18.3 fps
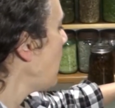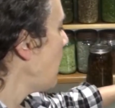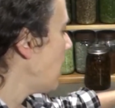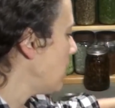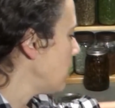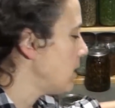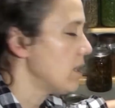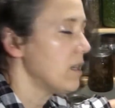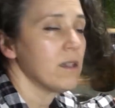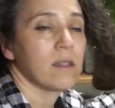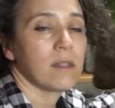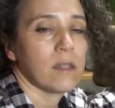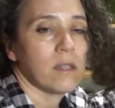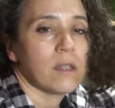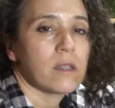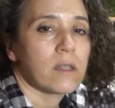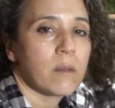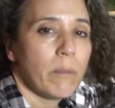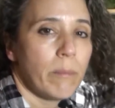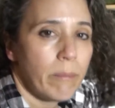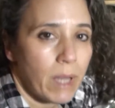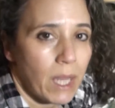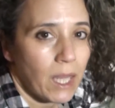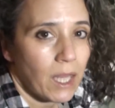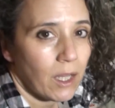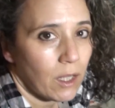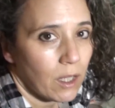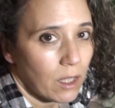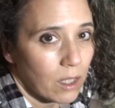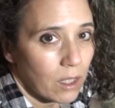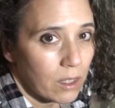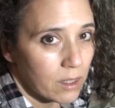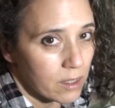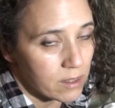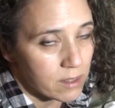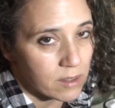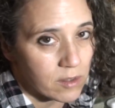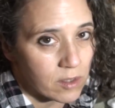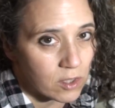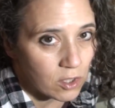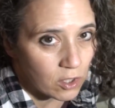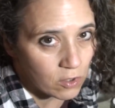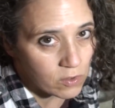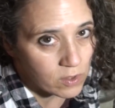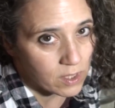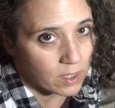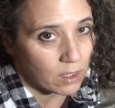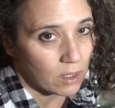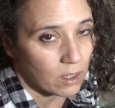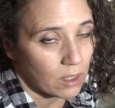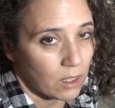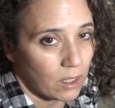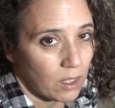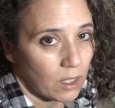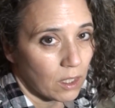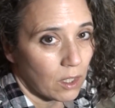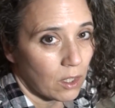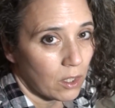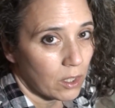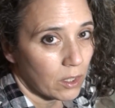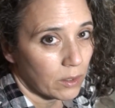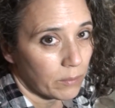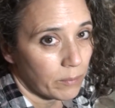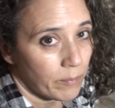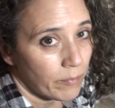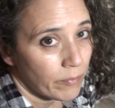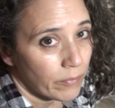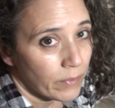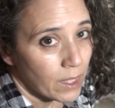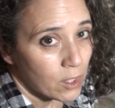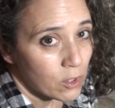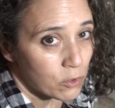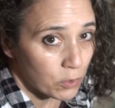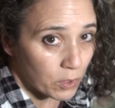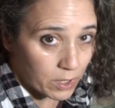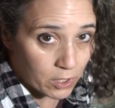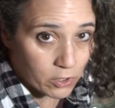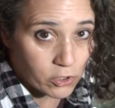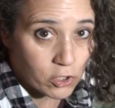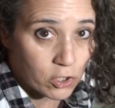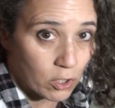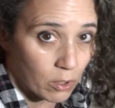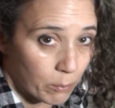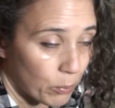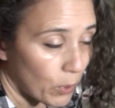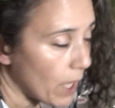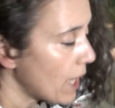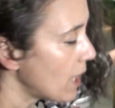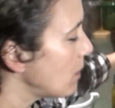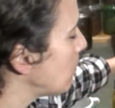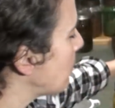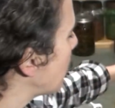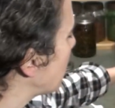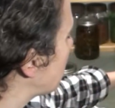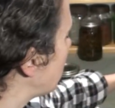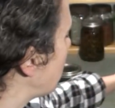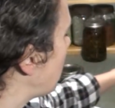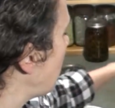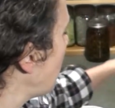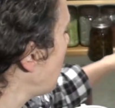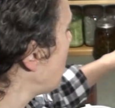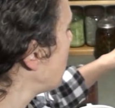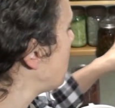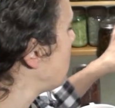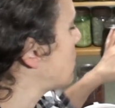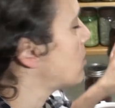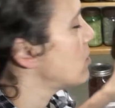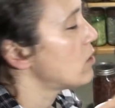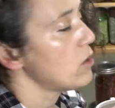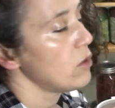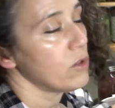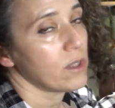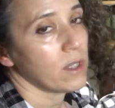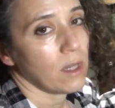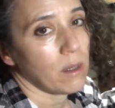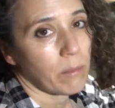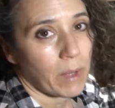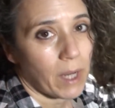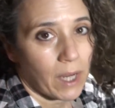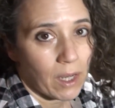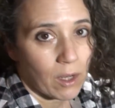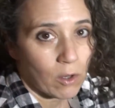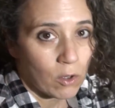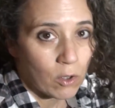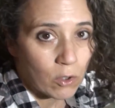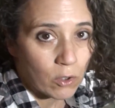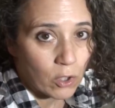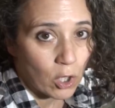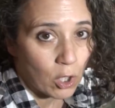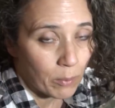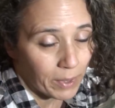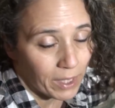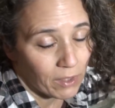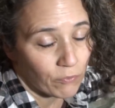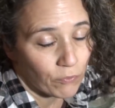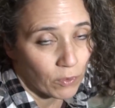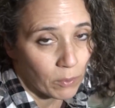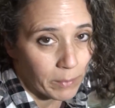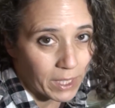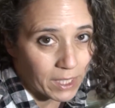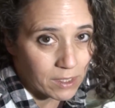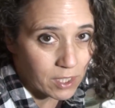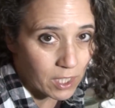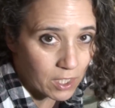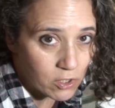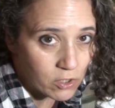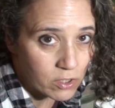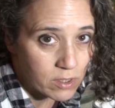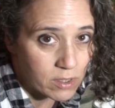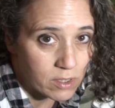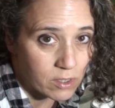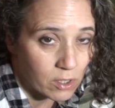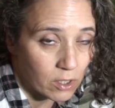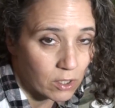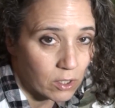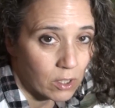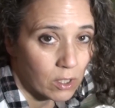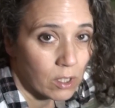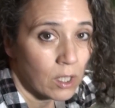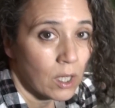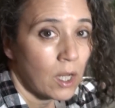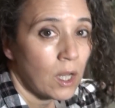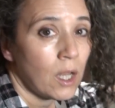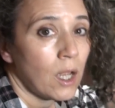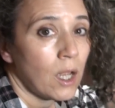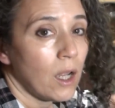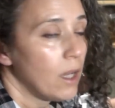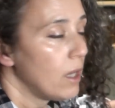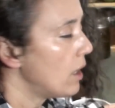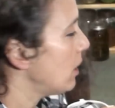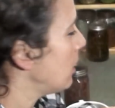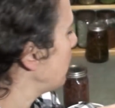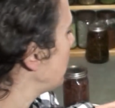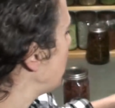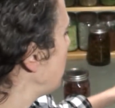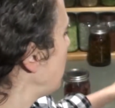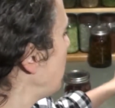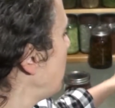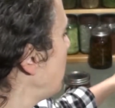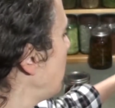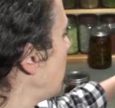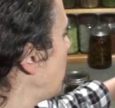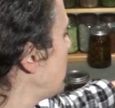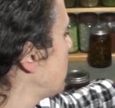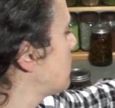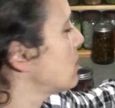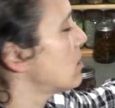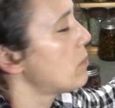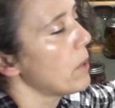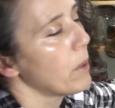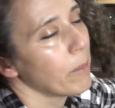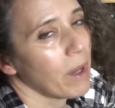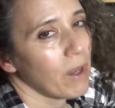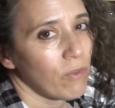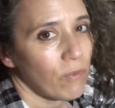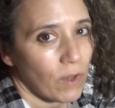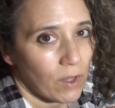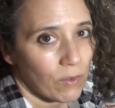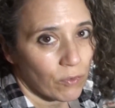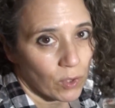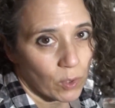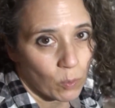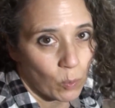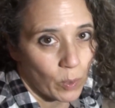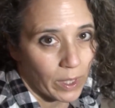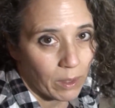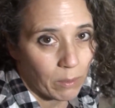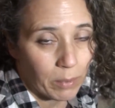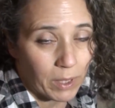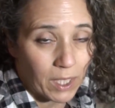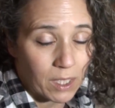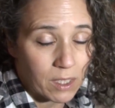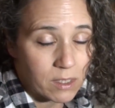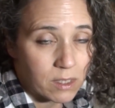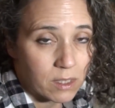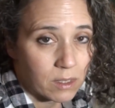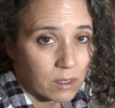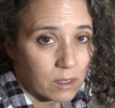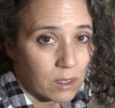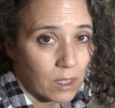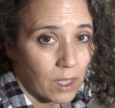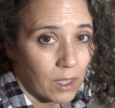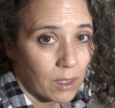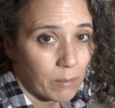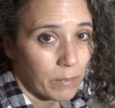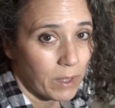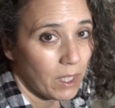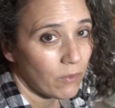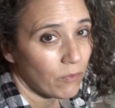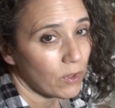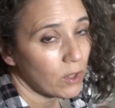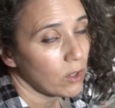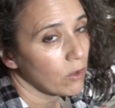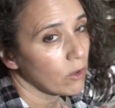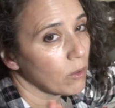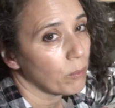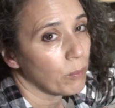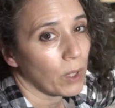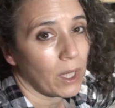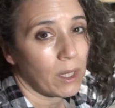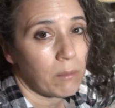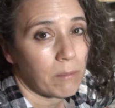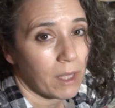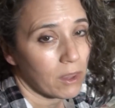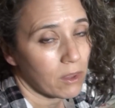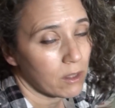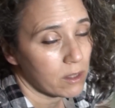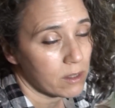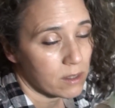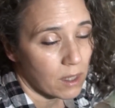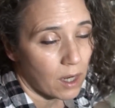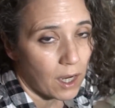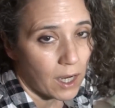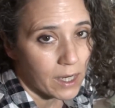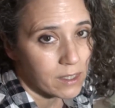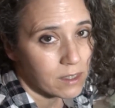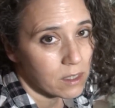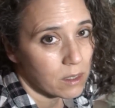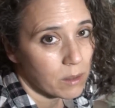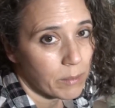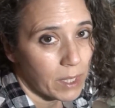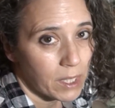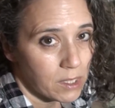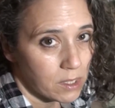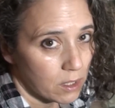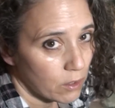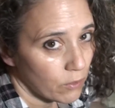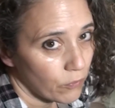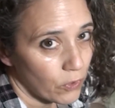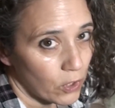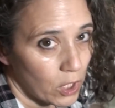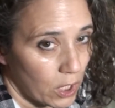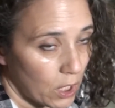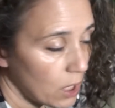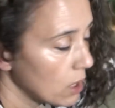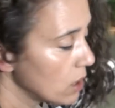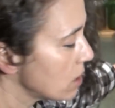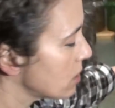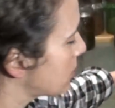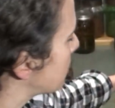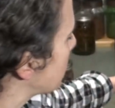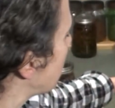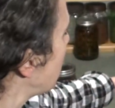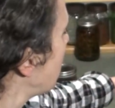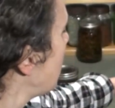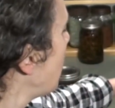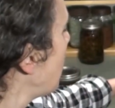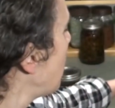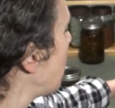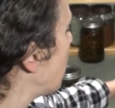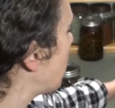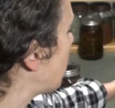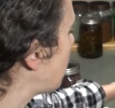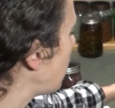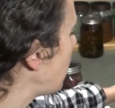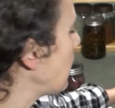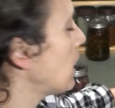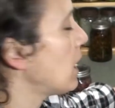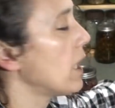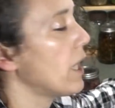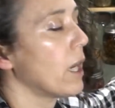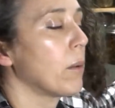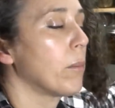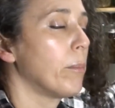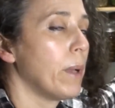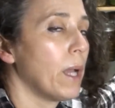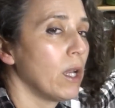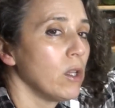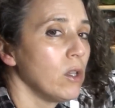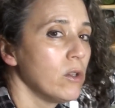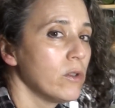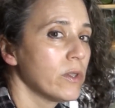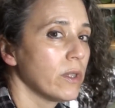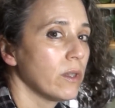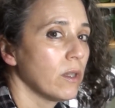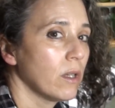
and this is made, this isn't using the uh, traditional brine method. This is using my own homemade fermentation starter. Uh, and this has been my favorite way because it, um, even though the brine method is awesome, I did it for years. The thing I like about using